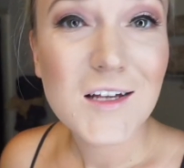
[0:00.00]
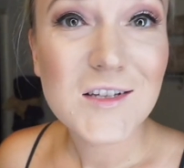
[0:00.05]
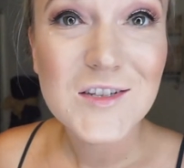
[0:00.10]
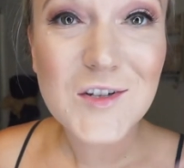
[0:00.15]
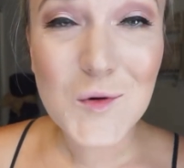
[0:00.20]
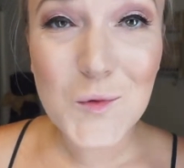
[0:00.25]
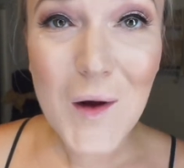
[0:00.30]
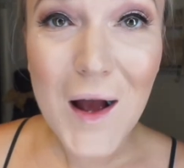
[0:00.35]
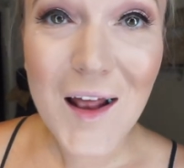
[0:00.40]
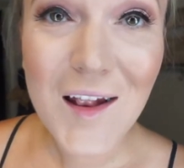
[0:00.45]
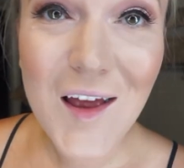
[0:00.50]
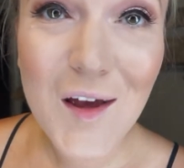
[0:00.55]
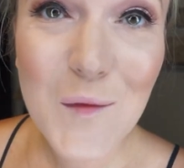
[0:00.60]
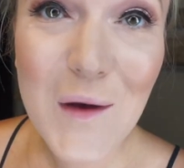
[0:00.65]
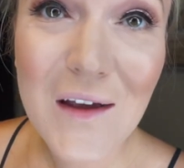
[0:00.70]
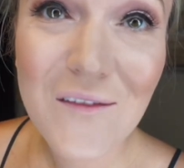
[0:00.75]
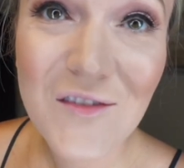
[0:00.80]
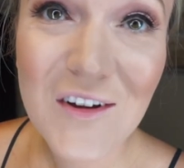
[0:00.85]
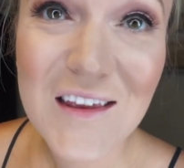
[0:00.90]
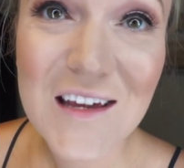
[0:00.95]
So while I
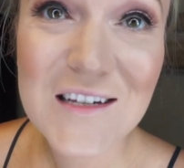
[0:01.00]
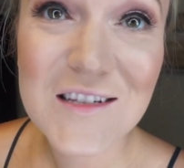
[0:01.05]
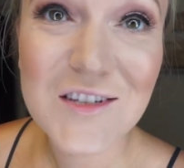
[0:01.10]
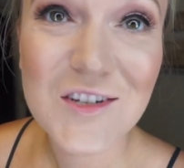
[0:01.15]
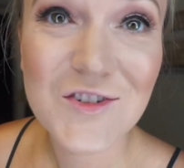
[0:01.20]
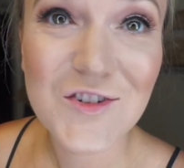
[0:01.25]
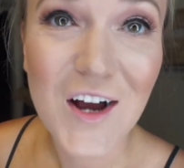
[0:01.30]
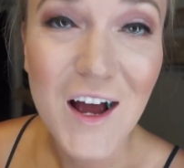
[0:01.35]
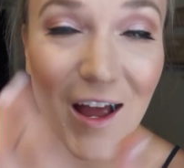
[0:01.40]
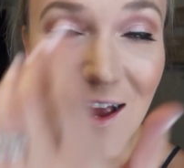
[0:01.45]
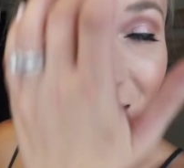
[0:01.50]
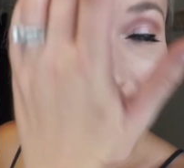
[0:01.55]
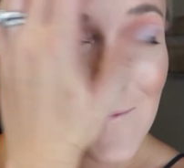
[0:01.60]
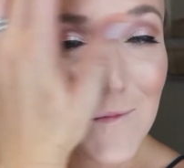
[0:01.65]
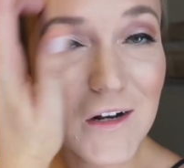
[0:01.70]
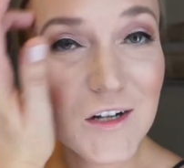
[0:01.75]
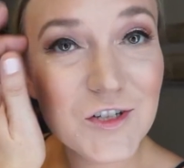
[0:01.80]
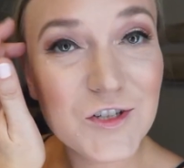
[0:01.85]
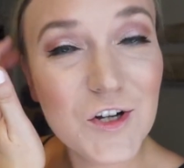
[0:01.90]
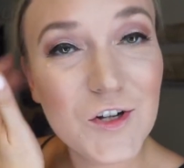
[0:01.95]
wait for these to dry, I'm
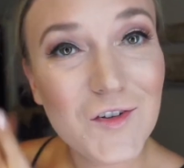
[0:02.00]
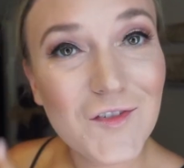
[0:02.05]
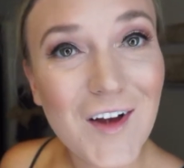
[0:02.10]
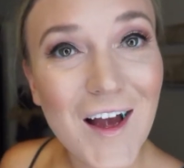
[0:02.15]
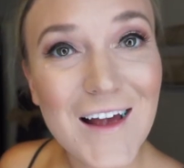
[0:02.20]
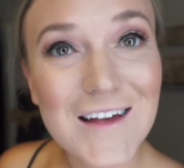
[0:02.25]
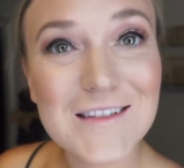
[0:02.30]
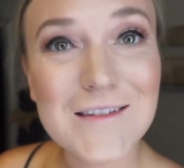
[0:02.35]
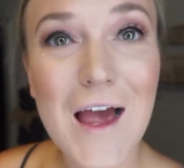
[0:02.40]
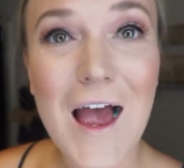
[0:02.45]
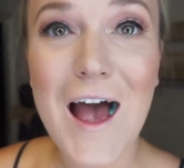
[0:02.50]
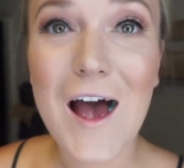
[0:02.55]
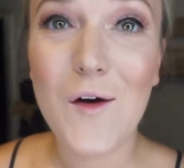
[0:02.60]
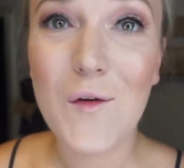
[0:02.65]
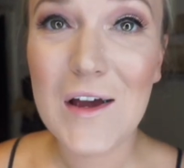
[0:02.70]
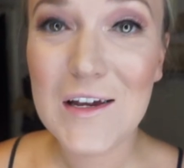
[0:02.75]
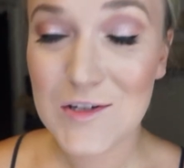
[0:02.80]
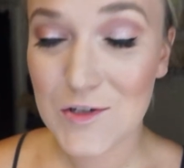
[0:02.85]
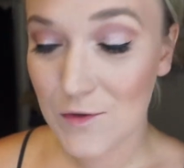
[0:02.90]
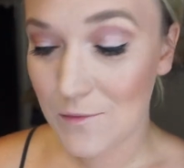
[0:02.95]
gonna show you guys how
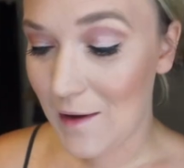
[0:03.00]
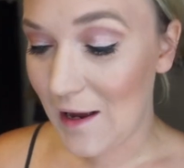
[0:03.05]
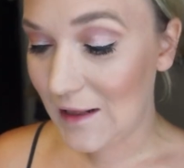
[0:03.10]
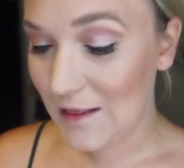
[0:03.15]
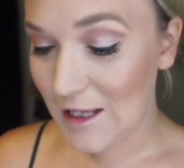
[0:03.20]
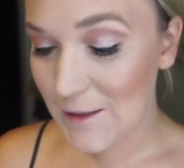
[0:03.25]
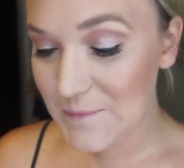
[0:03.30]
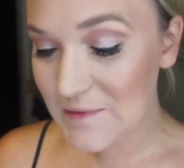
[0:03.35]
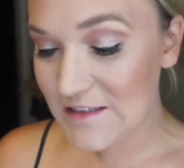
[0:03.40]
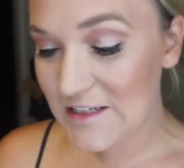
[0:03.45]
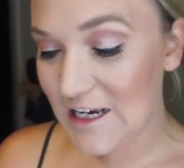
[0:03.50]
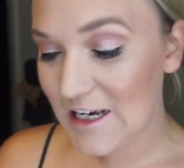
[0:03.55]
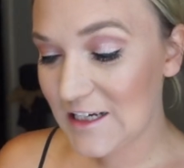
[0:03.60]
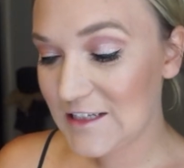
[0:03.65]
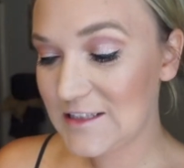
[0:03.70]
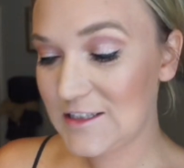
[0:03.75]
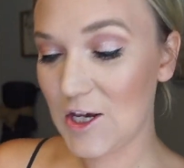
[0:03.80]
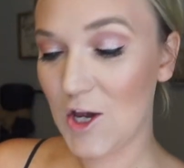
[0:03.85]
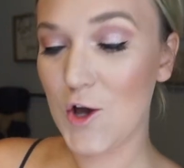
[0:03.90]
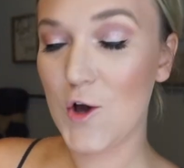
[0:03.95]
I do my lipstick.
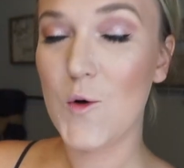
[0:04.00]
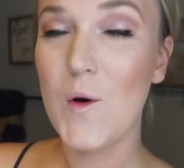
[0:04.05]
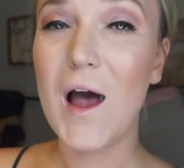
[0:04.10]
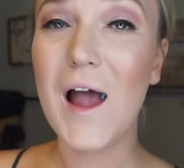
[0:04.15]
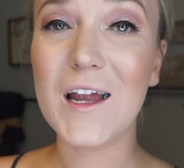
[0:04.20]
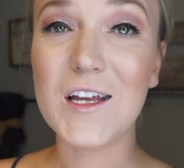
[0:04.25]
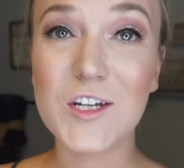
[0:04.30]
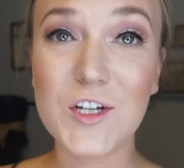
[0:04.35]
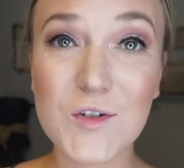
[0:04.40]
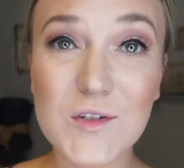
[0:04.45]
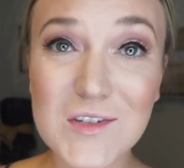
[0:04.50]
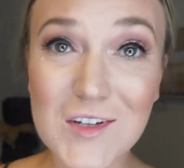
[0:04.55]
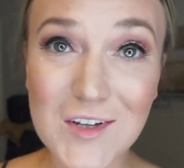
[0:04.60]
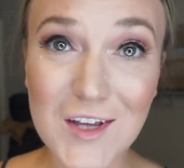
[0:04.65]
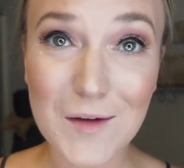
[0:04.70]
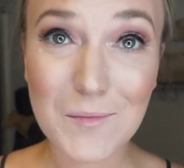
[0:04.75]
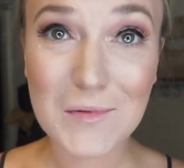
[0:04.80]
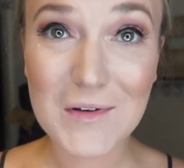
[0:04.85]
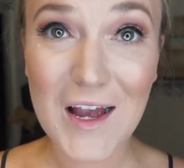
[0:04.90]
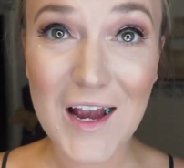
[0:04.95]
So I use a
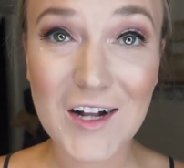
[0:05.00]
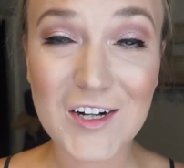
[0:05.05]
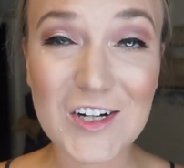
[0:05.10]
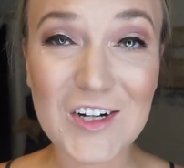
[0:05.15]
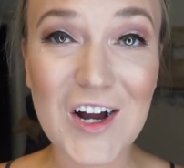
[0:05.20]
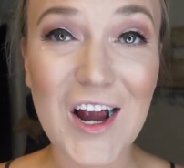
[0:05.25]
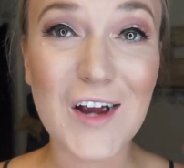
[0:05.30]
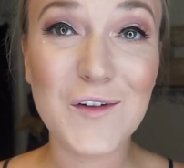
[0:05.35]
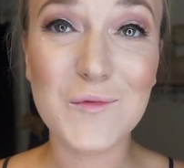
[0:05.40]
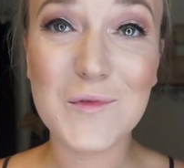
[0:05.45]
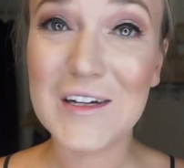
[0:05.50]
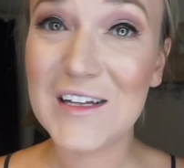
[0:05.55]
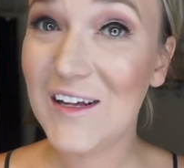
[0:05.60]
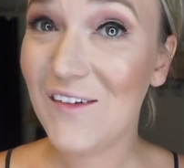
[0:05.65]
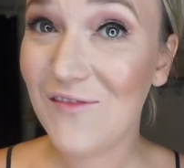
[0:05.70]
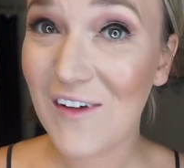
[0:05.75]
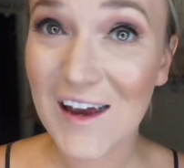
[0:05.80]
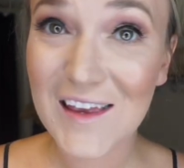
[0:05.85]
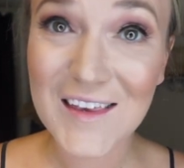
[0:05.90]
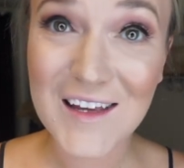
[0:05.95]
lip liner. I really
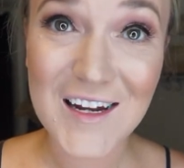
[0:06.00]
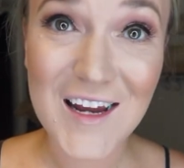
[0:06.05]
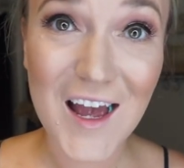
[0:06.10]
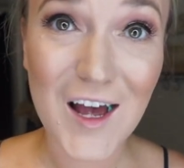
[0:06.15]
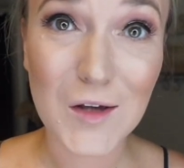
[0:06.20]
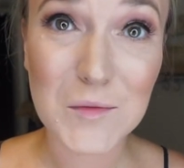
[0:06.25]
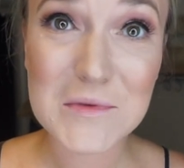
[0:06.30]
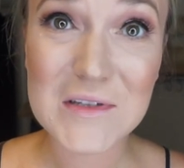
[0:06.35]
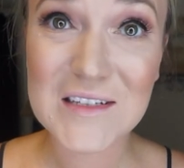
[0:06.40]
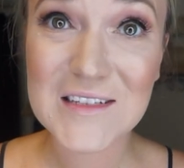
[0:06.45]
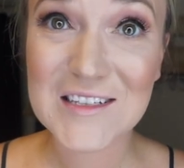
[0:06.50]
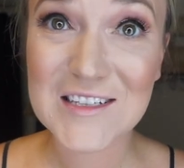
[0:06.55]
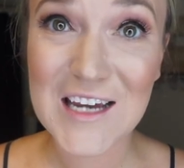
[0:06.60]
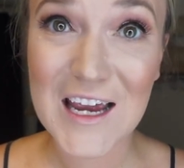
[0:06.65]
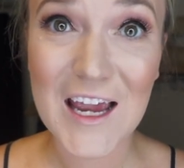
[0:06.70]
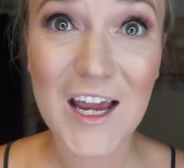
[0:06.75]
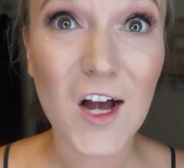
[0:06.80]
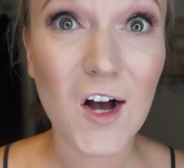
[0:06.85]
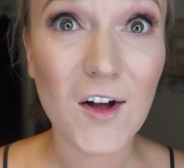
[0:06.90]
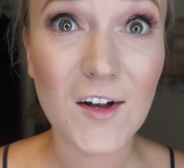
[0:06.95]
find that it helps
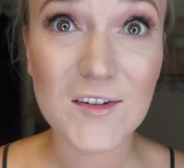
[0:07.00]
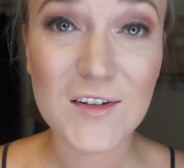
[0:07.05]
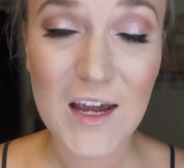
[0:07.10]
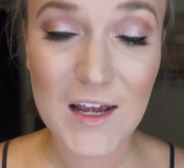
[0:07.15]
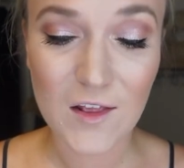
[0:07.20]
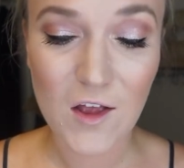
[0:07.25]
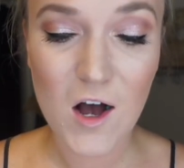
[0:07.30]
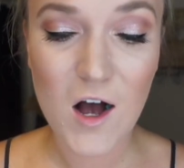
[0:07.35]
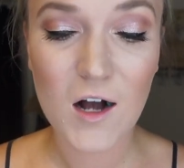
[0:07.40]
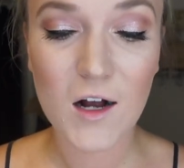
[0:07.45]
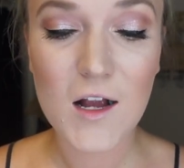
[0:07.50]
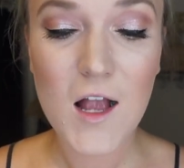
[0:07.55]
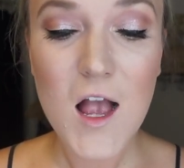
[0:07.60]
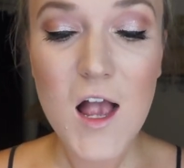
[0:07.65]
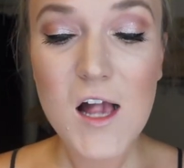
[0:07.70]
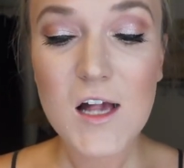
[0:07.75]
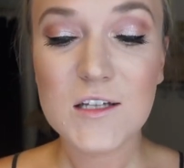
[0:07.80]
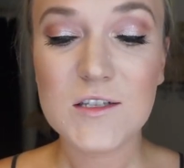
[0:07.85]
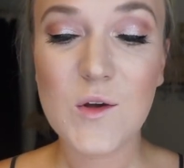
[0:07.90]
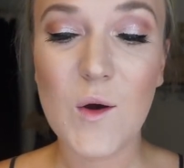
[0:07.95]
stay all day long.
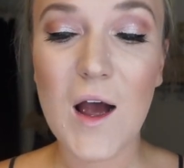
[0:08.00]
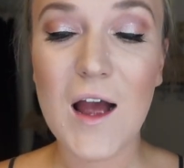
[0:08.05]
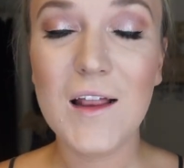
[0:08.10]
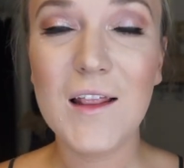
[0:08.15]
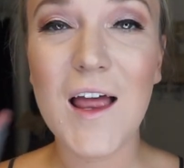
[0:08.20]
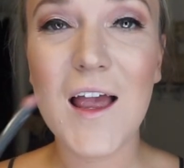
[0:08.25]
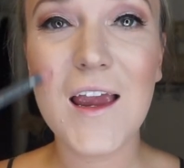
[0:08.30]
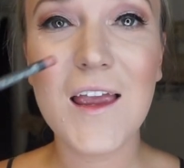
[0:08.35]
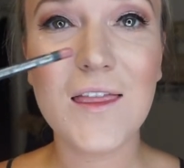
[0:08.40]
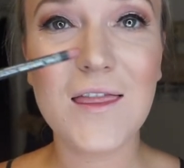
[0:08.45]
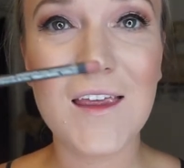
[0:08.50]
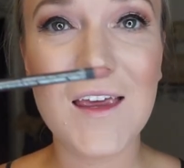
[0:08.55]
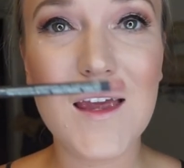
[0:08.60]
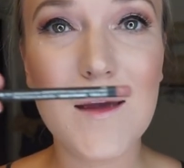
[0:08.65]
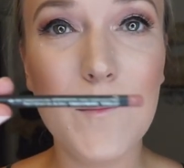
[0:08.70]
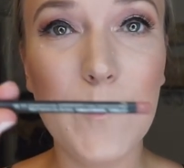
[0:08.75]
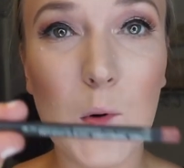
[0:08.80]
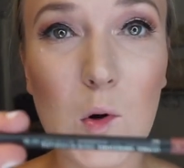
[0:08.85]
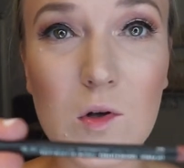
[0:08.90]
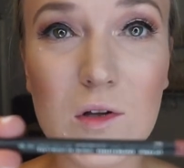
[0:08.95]
So I like
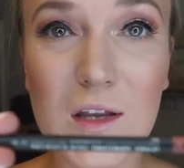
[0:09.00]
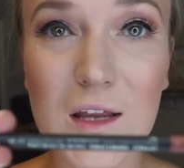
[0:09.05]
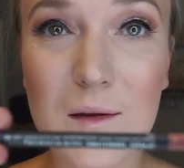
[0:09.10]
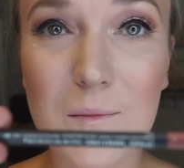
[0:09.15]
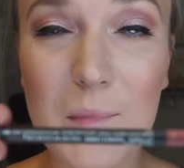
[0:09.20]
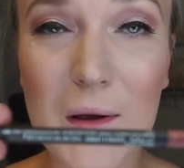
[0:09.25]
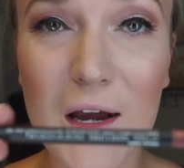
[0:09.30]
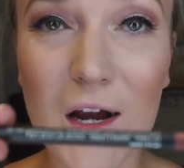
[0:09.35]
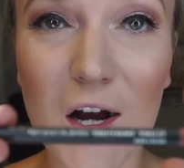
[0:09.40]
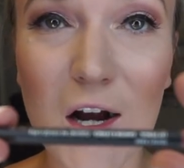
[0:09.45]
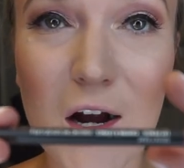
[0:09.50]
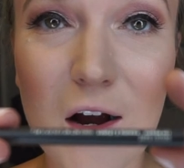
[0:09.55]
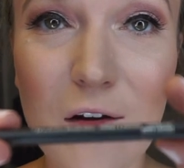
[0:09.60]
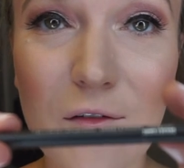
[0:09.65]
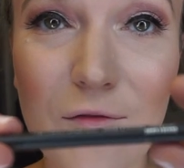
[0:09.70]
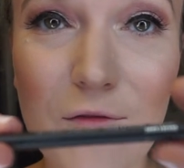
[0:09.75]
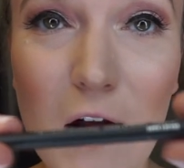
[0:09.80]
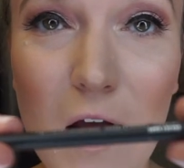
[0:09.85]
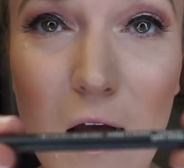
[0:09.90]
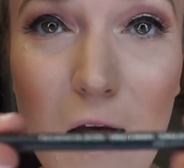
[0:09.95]
the Boldly
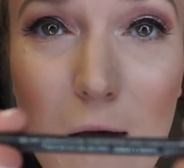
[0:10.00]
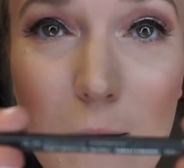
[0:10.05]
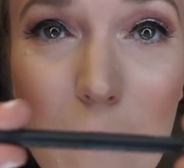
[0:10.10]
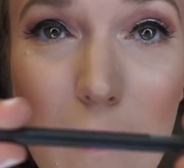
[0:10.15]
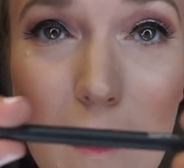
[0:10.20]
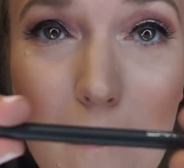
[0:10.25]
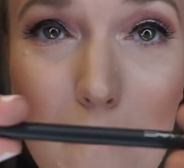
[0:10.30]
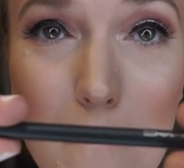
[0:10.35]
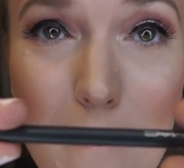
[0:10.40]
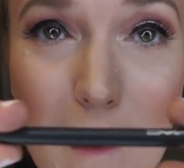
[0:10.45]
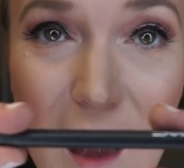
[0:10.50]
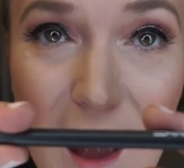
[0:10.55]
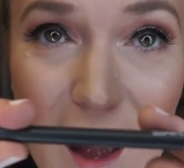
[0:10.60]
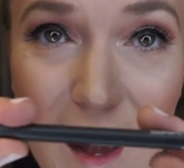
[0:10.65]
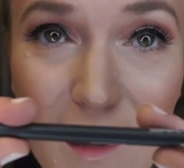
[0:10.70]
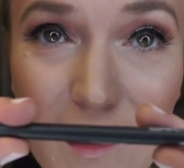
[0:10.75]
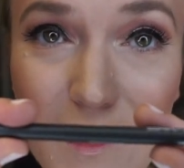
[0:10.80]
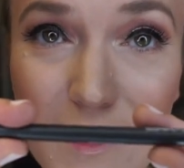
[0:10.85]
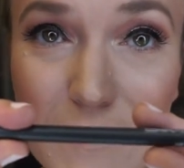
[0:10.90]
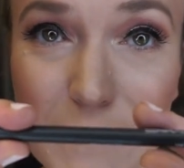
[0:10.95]
Bare from
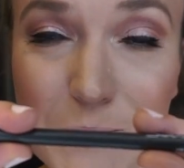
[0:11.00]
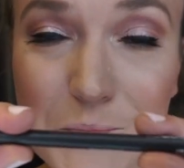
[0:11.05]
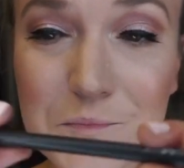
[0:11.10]
MAC.